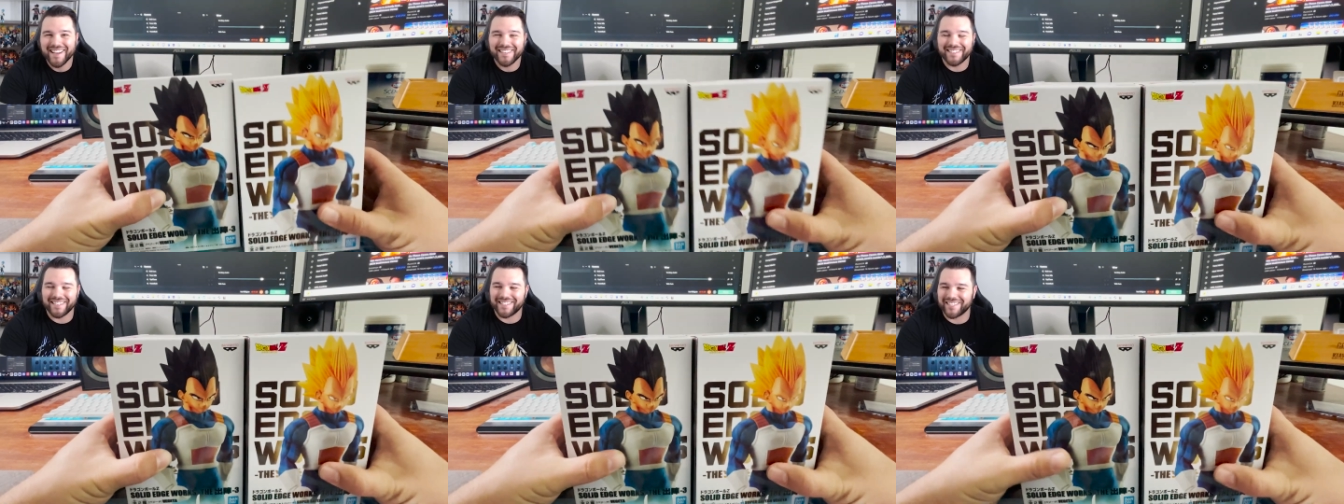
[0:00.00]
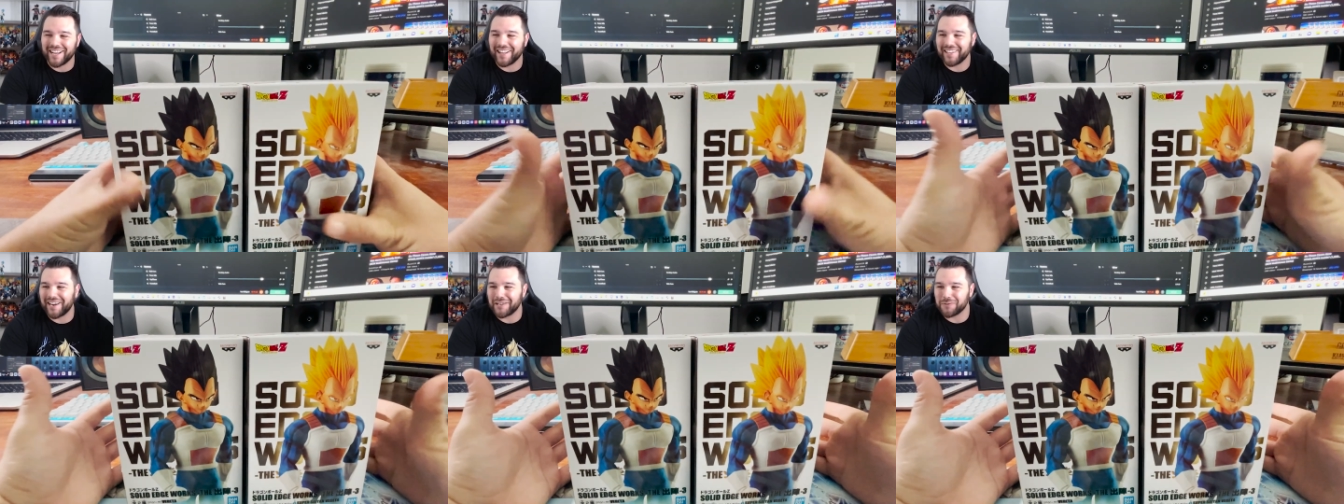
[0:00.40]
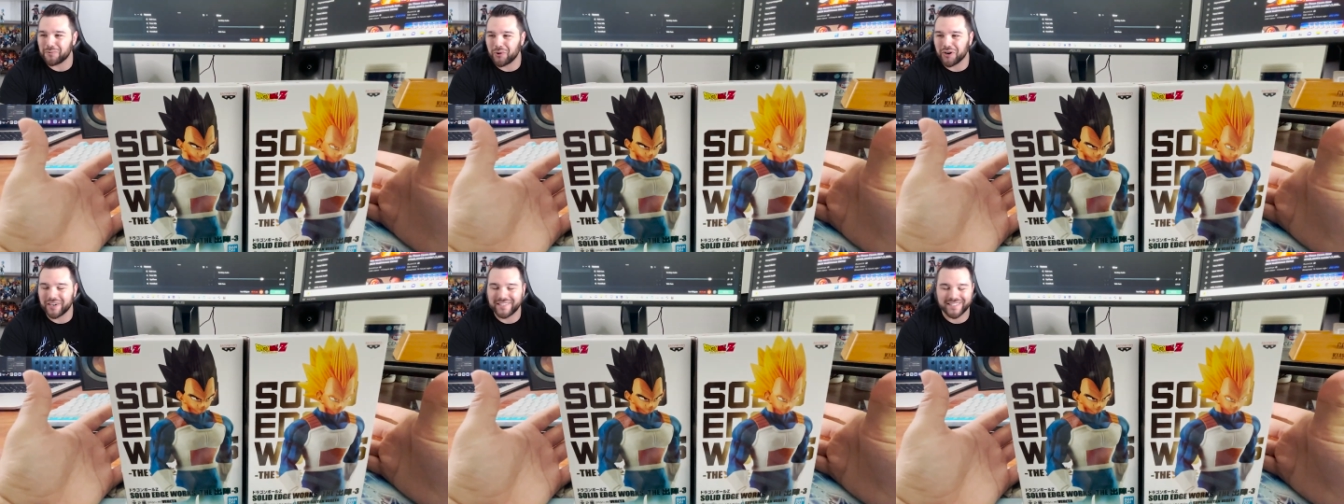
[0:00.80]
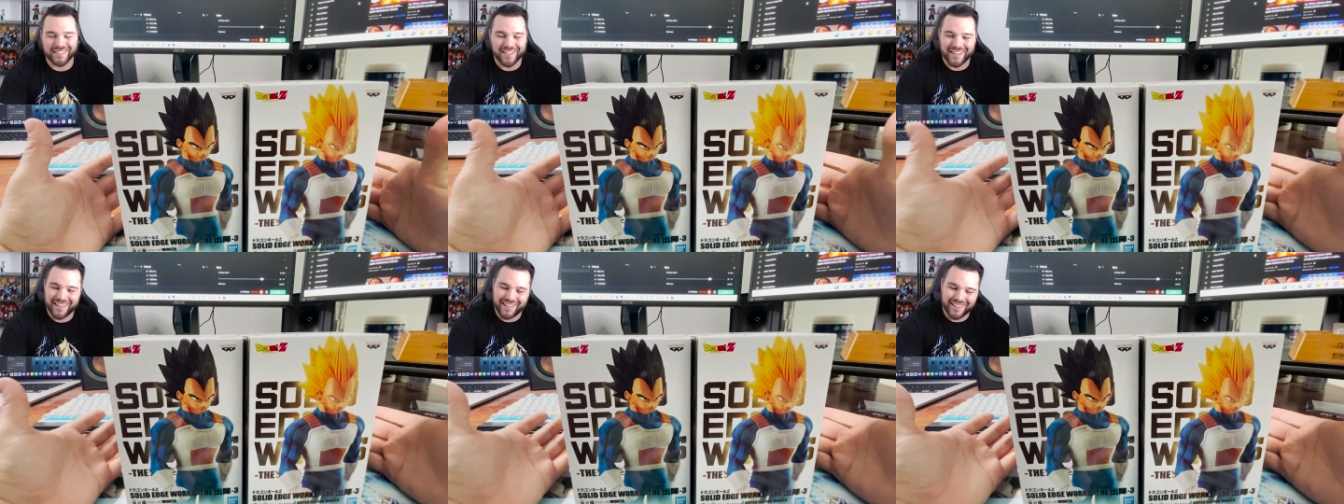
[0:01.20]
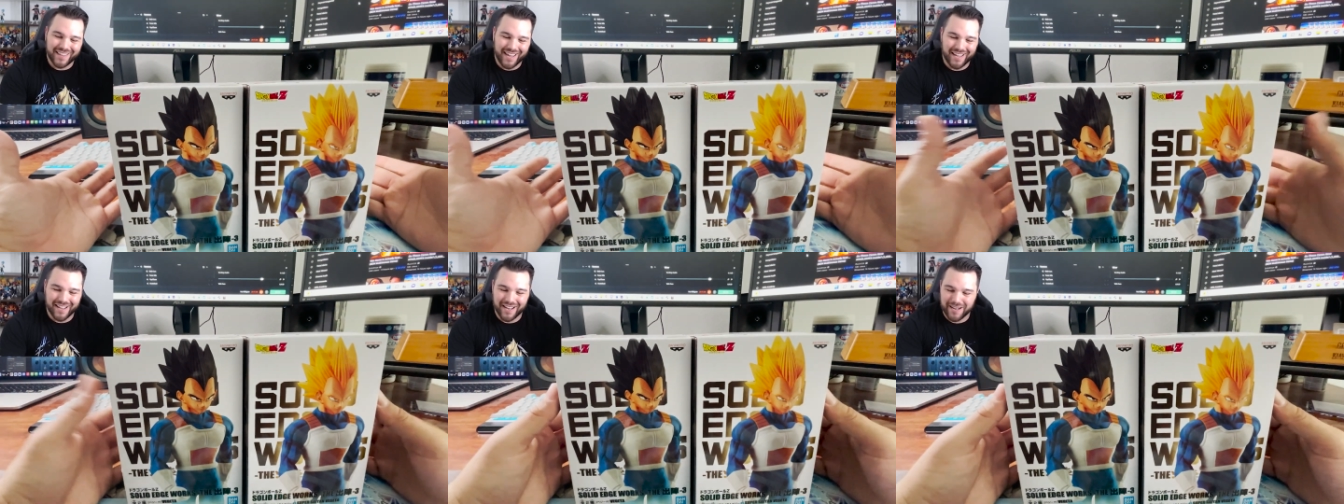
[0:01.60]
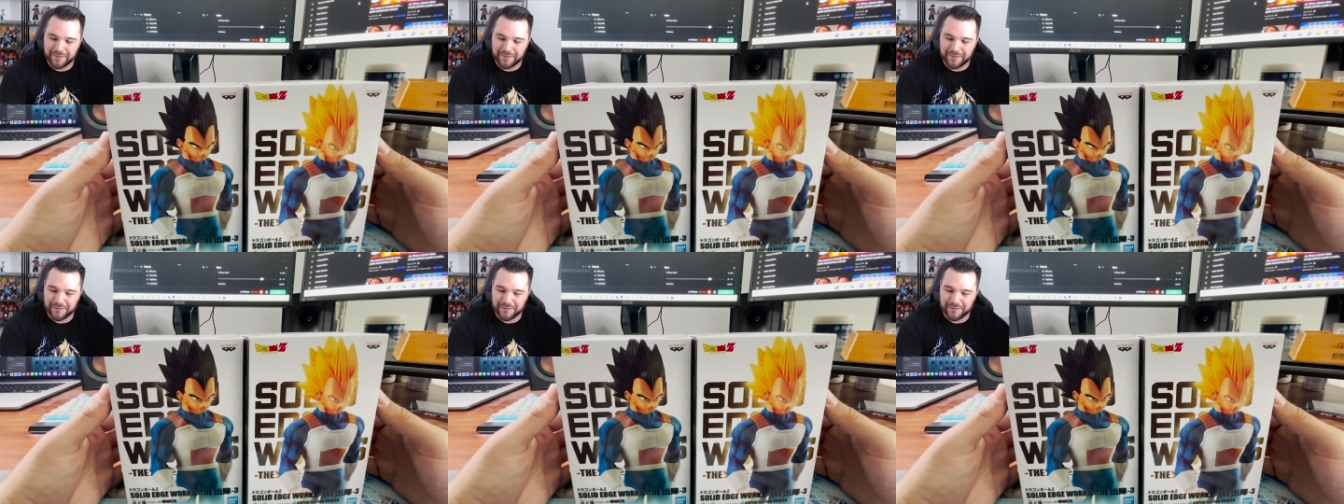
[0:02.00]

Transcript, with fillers: see, Solid Edge works. They